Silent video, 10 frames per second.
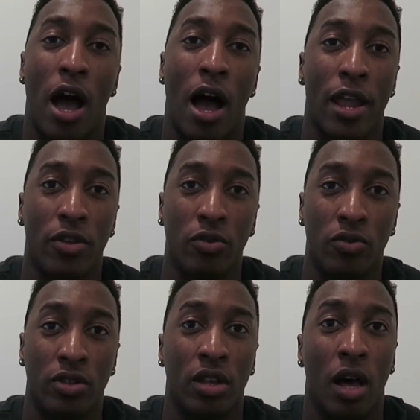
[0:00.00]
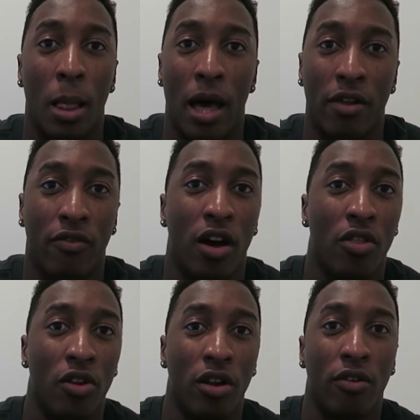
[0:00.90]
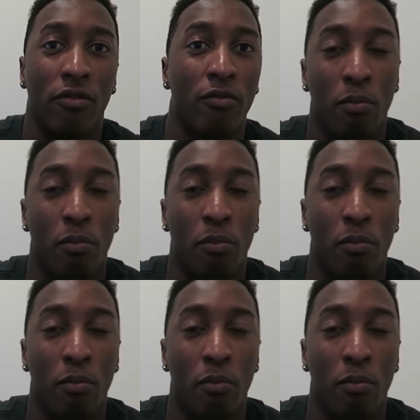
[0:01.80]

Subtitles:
I use a lot of other